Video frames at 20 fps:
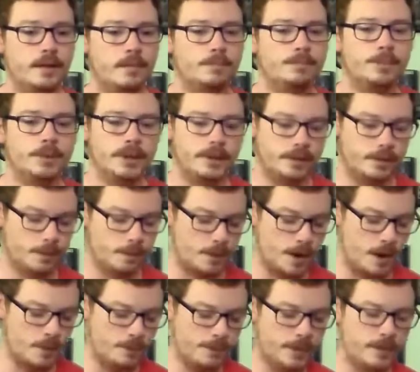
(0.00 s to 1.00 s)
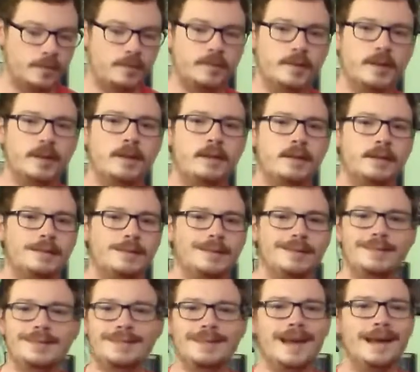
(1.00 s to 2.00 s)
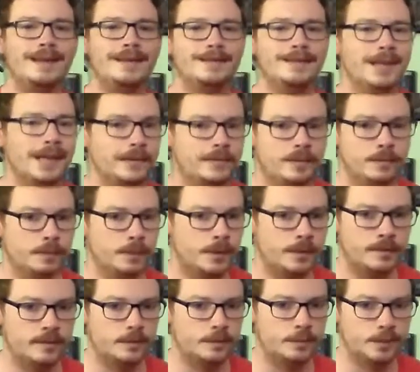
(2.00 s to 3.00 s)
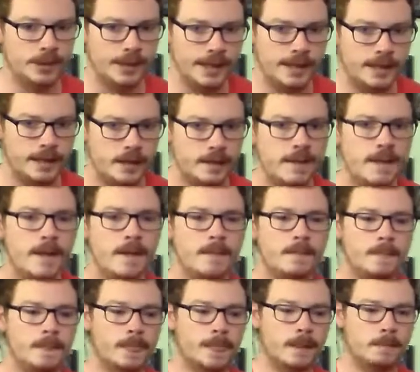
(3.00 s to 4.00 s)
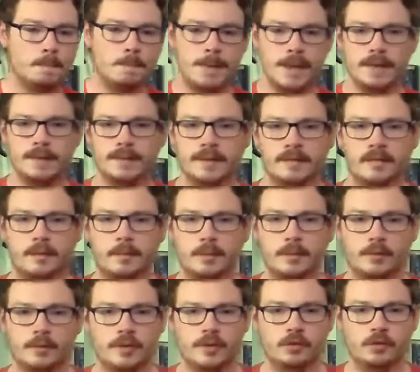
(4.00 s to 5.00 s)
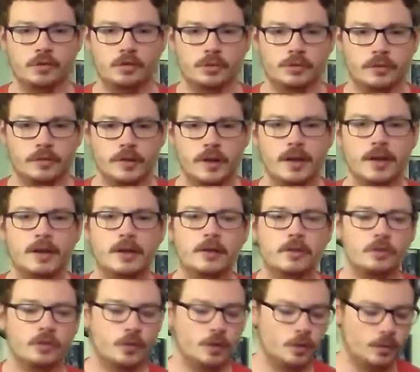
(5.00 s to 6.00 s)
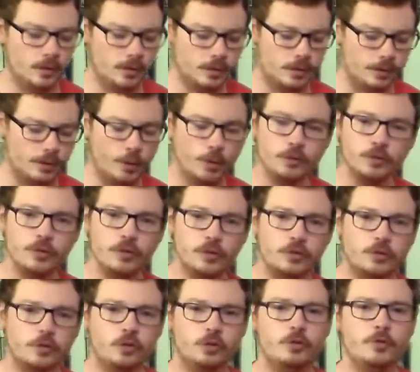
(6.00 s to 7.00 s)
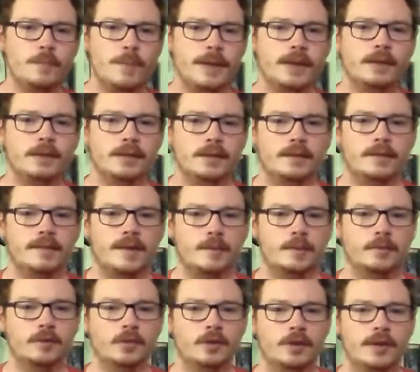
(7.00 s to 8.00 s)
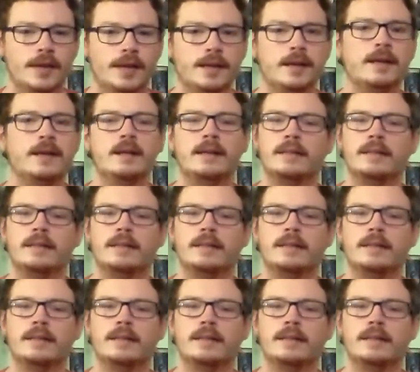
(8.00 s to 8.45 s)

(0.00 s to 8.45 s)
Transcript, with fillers: But the problem is, this is not an enticing place to play based on some of those issues. So those are the two main things I would look at.